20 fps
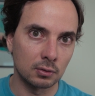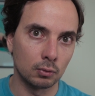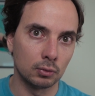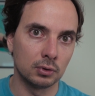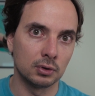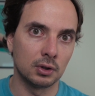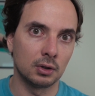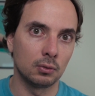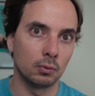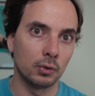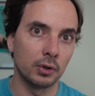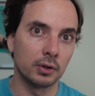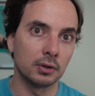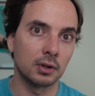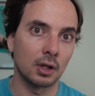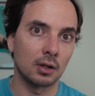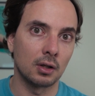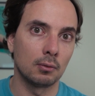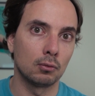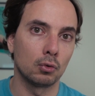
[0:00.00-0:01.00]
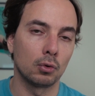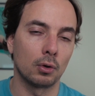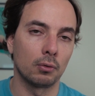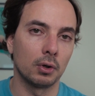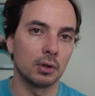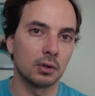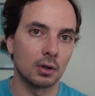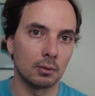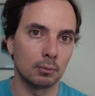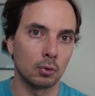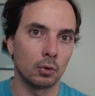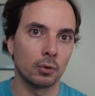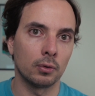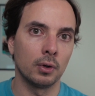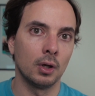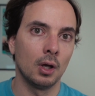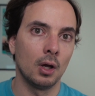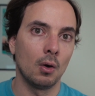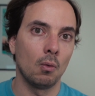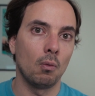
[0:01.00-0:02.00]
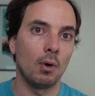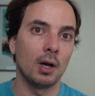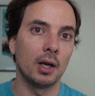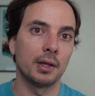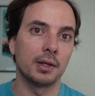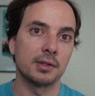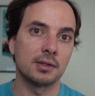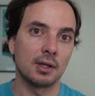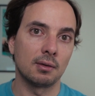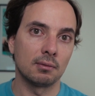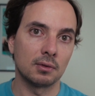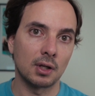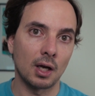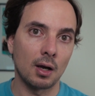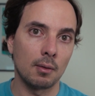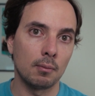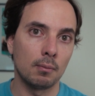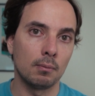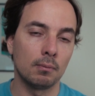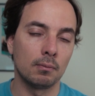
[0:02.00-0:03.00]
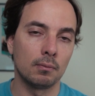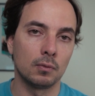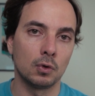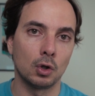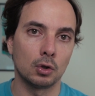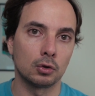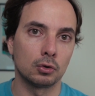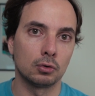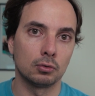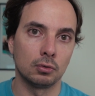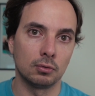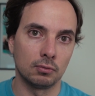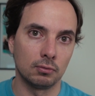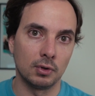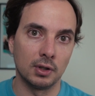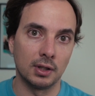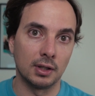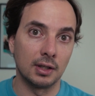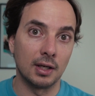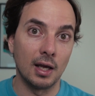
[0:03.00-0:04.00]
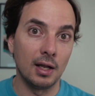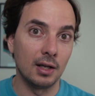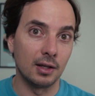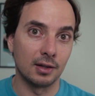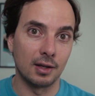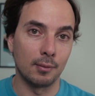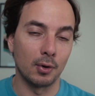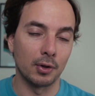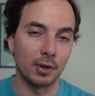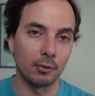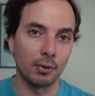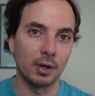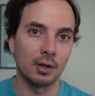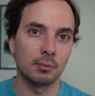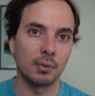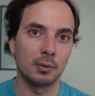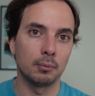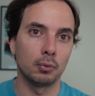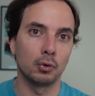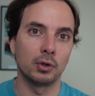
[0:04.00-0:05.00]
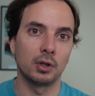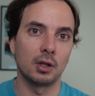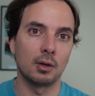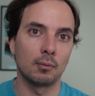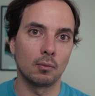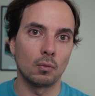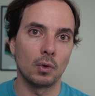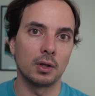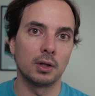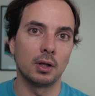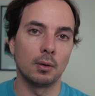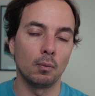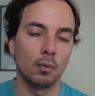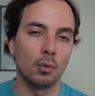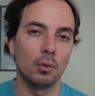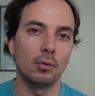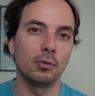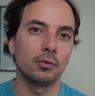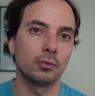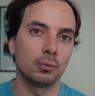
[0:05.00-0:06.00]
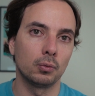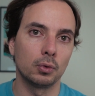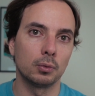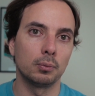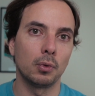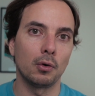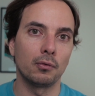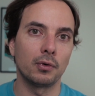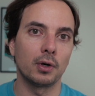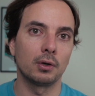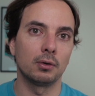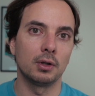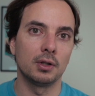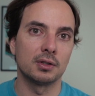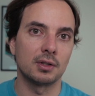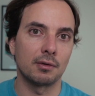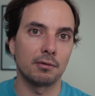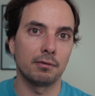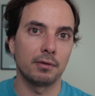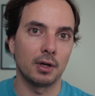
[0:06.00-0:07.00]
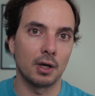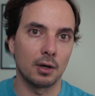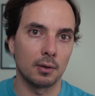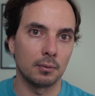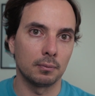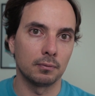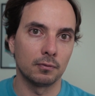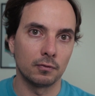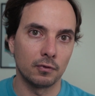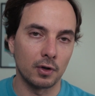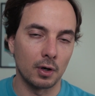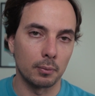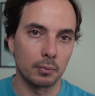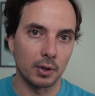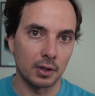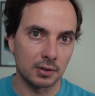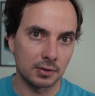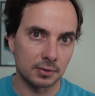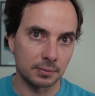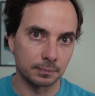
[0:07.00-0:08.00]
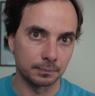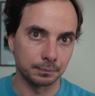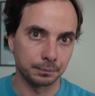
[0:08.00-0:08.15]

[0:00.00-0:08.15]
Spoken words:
wouldn't take them to the rental board, while at the same time not really killing them on the rent, but putting them what they would both agree is a fair price.